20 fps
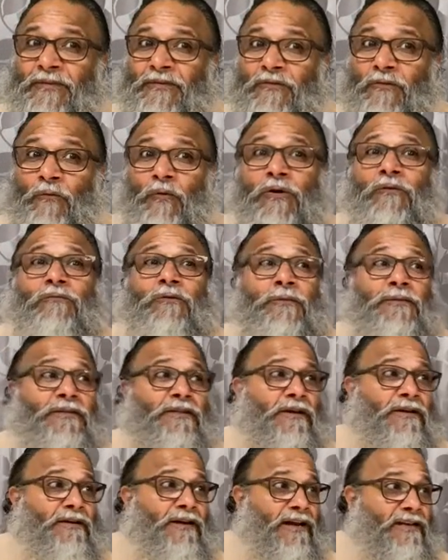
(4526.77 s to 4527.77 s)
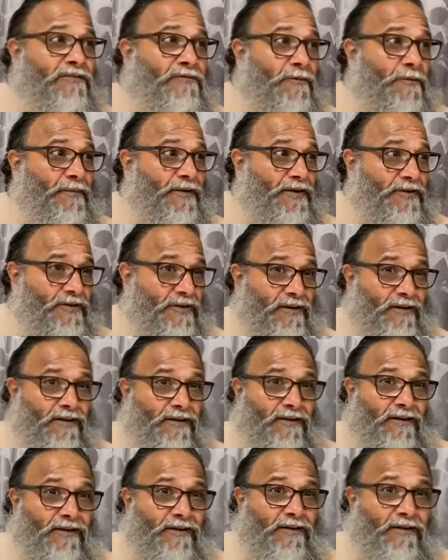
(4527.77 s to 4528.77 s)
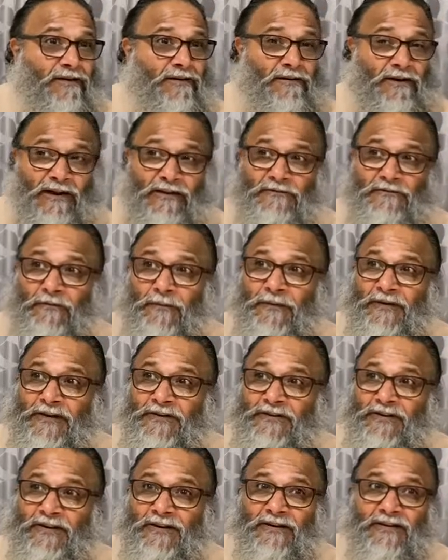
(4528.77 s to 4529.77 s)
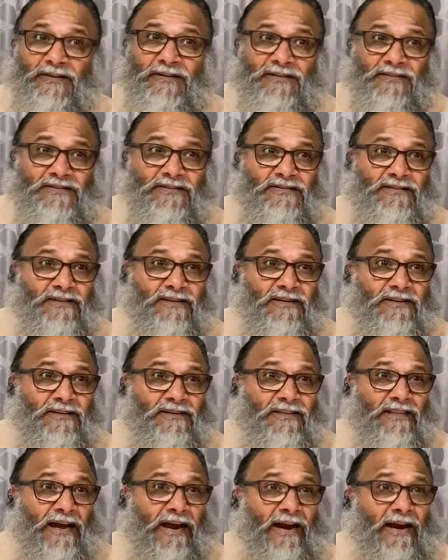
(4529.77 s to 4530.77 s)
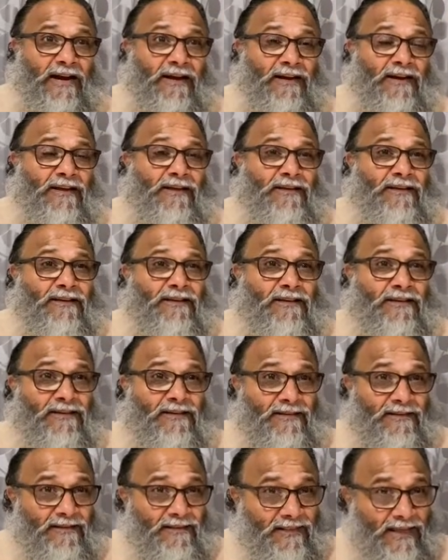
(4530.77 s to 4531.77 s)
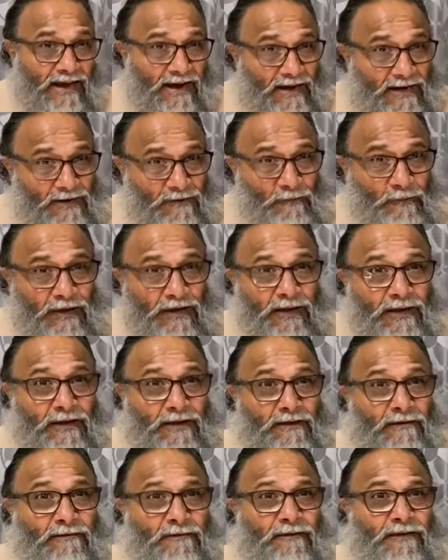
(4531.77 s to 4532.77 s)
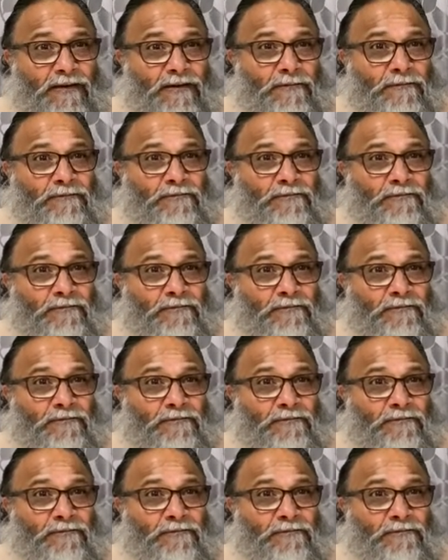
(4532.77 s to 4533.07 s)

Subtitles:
So what will be the transformation? Transformation is that that wave